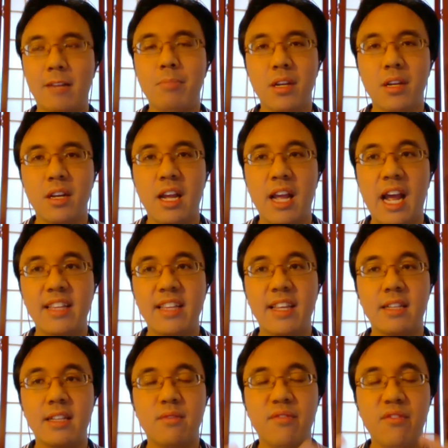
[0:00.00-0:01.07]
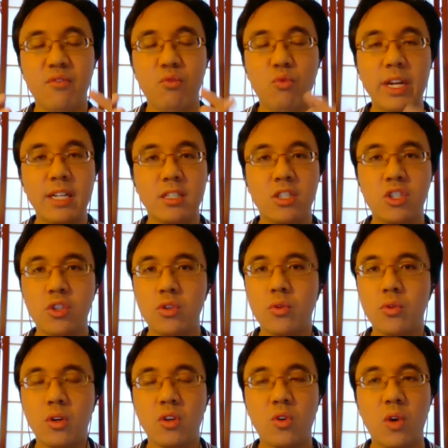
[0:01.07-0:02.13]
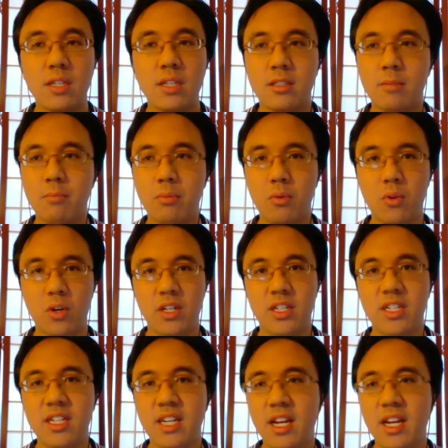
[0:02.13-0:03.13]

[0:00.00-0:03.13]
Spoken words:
but I think it rings true across the board.